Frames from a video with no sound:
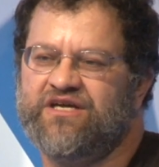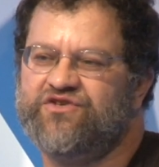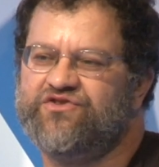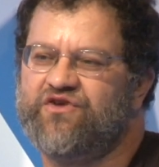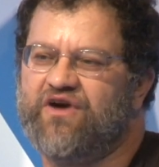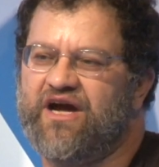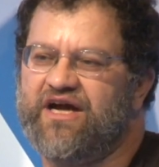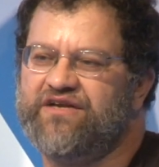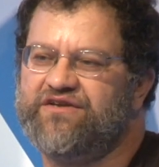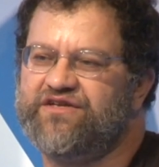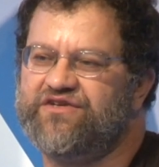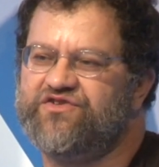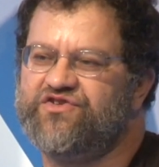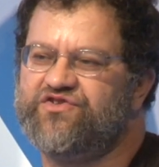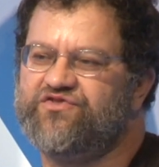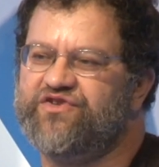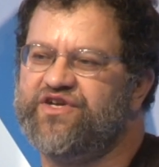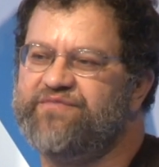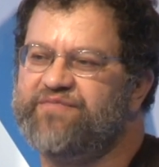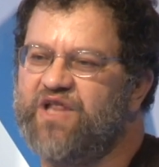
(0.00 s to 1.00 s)
trying to
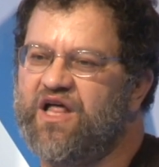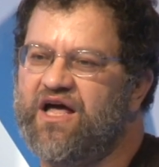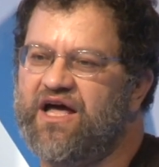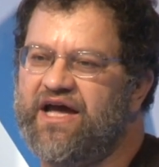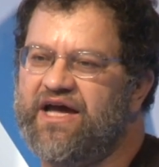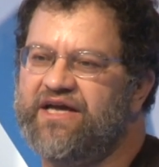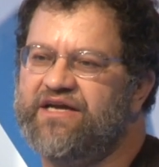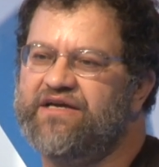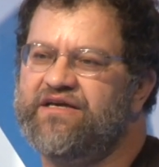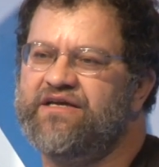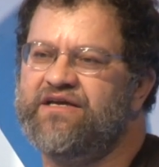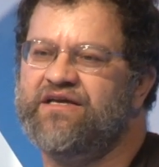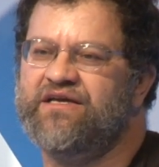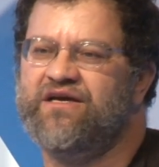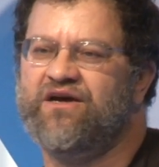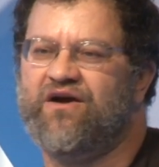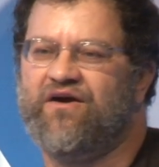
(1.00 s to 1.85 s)
streamline